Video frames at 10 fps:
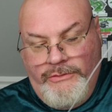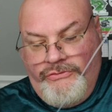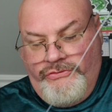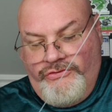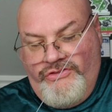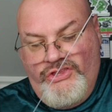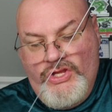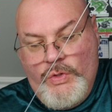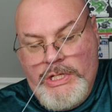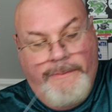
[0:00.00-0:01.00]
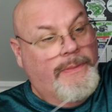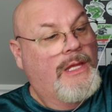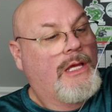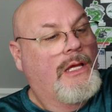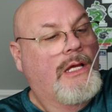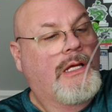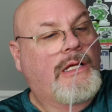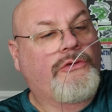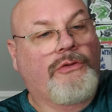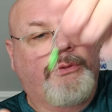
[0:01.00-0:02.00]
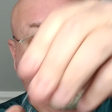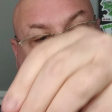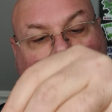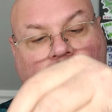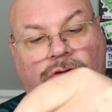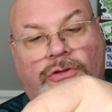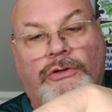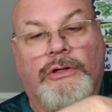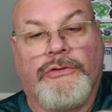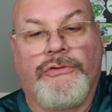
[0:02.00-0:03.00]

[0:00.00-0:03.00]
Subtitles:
the snood is the part that goes to the hook.